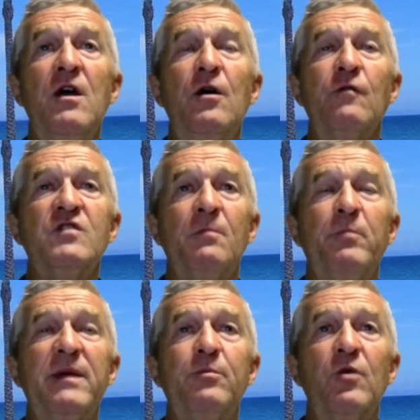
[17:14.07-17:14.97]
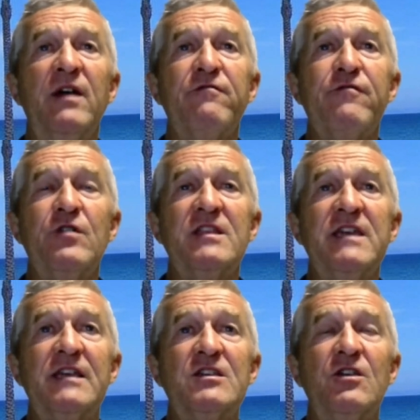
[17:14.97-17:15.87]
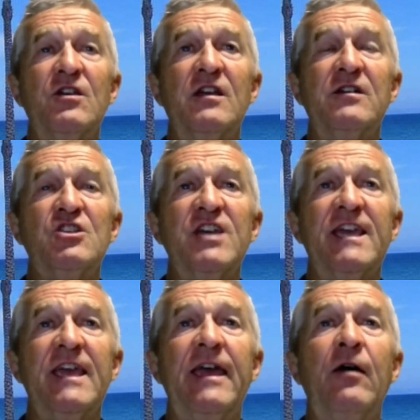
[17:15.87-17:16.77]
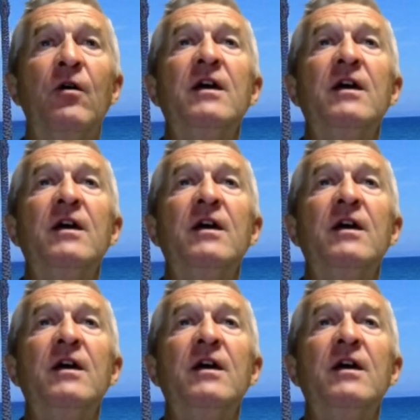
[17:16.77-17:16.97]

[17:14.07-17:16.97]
of some people going through the test, so you can go and check it out.